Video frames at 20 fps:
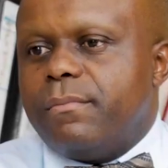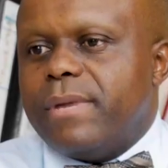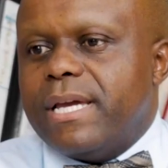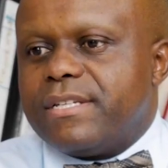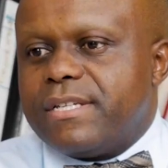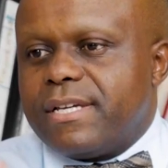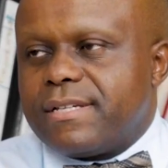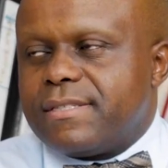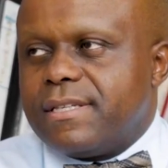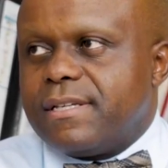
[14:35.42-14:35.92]
by
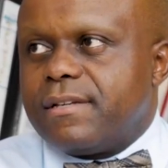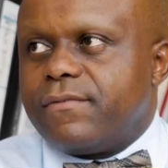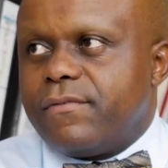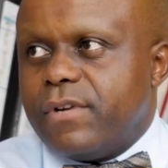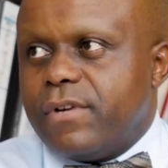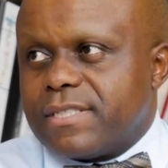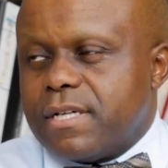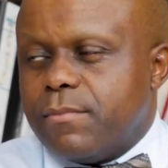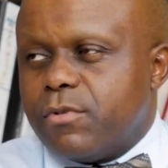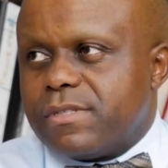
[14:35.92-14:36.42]
taxing, for
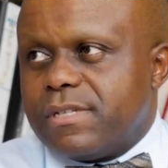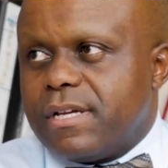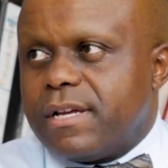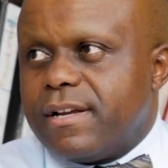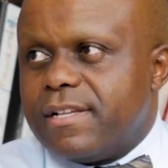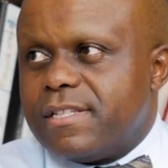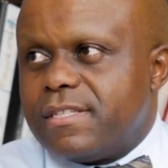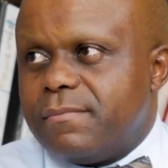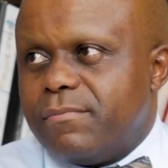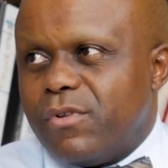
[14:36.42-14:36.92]
example,
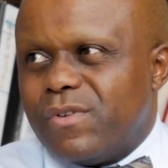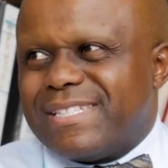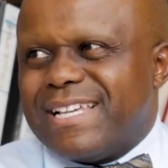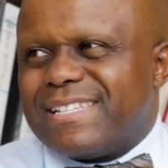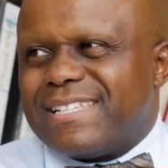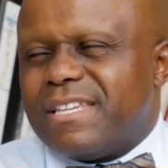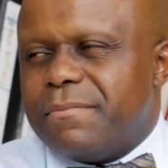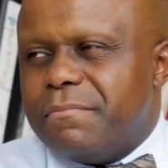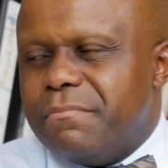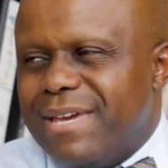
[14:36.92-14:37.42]
cigarettes, because
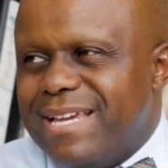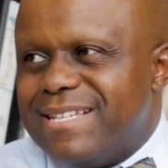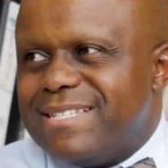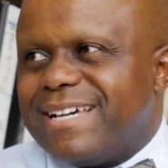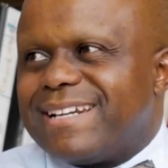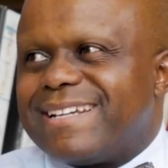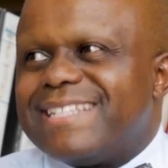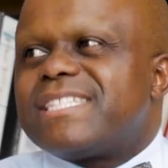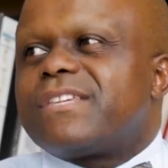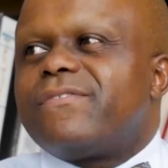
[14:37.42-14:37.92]
that's a major
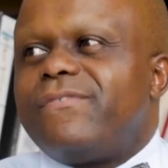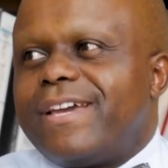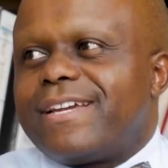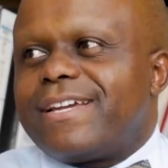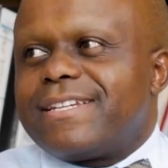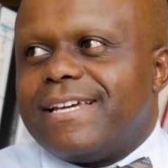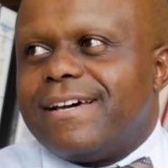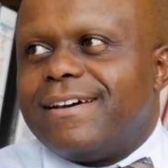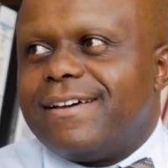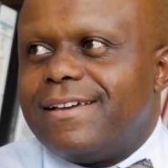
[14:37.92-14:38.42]
risk
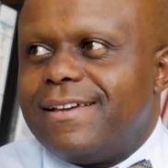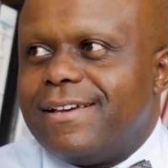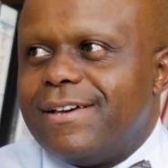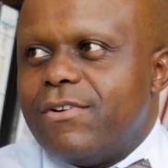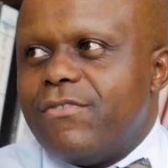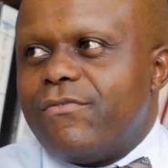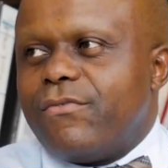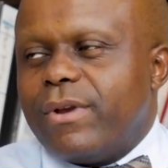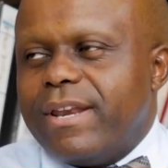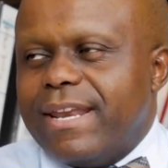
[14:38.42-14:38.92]
factor
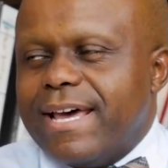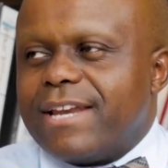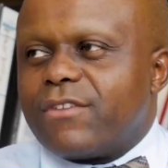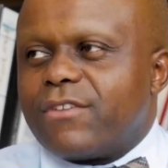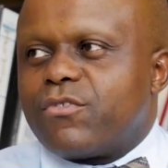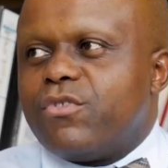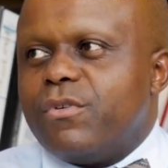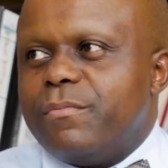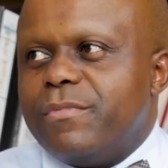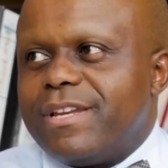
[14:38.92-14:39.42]
for
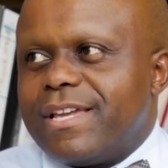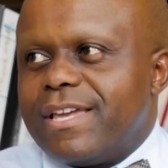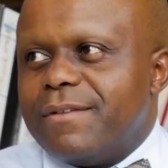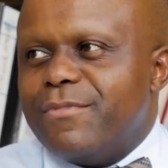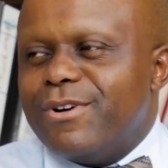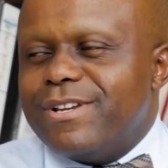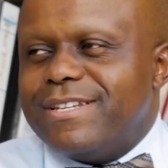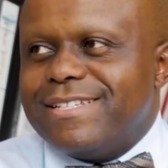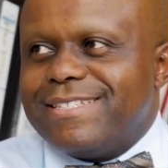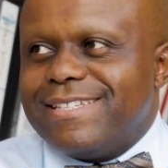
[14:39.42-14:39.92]

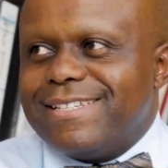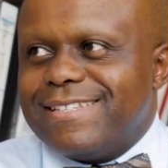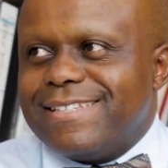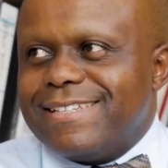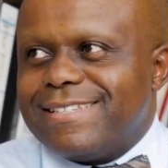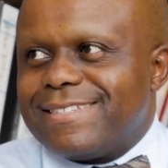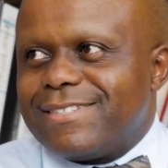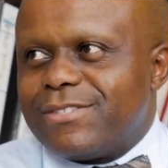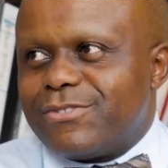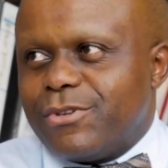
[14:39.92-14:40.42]
non-communicable
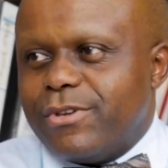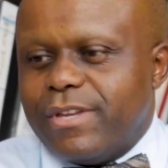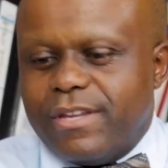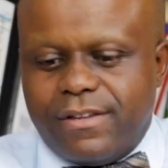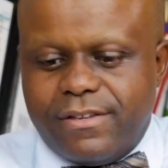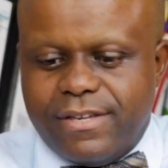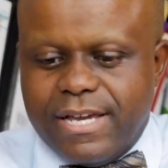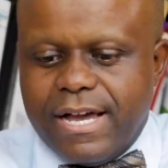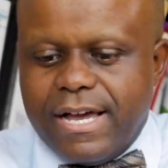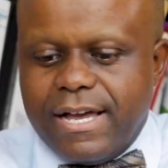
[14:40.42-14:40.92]
diseases. So
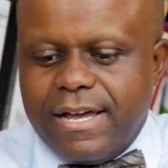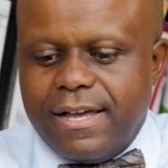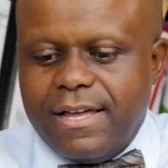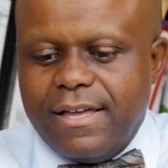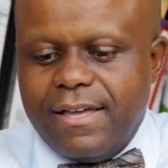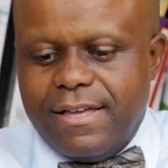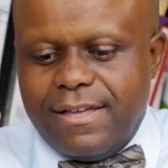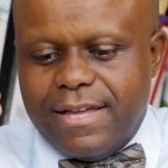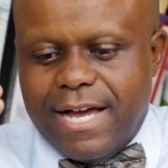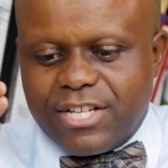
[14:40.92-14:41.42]
yeah,
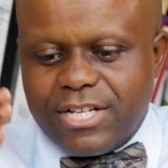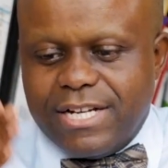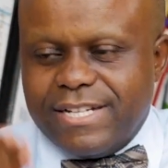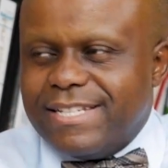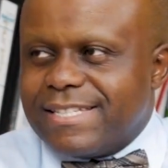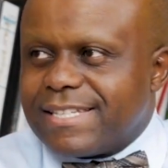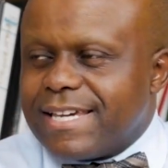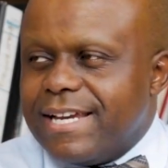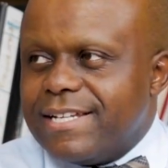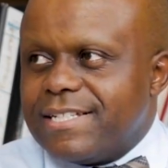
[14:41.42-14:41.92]
actually
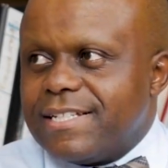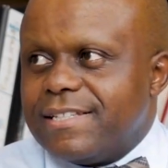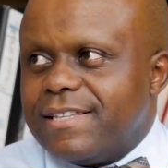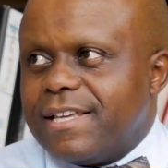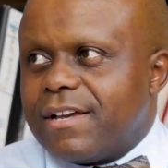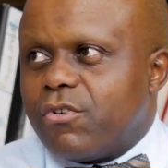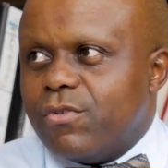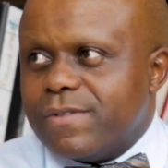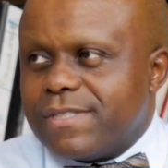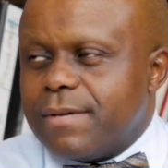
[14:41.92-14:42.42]
discouraging the
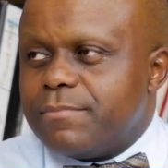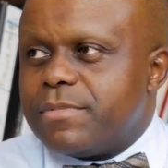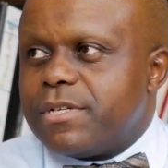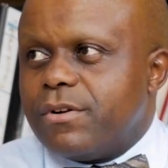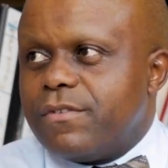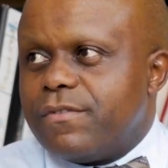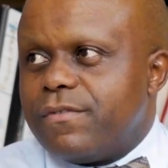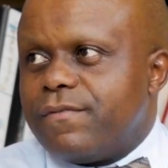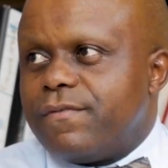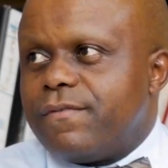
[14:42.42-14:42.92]
consumption
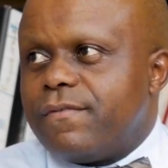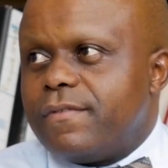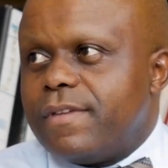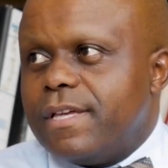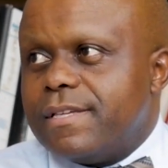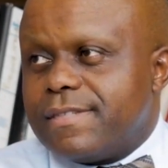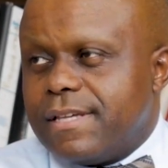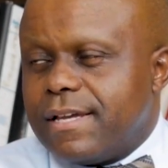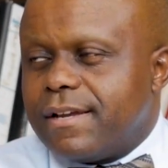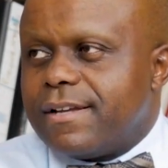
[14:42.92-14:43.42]
of
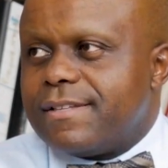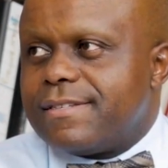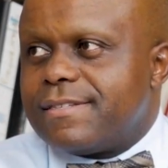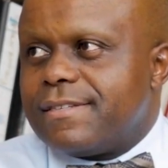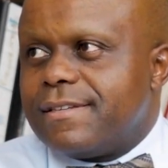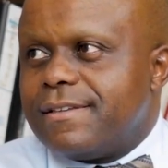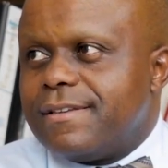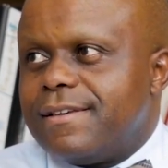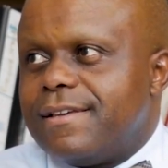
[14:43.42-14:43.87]
cigarettes.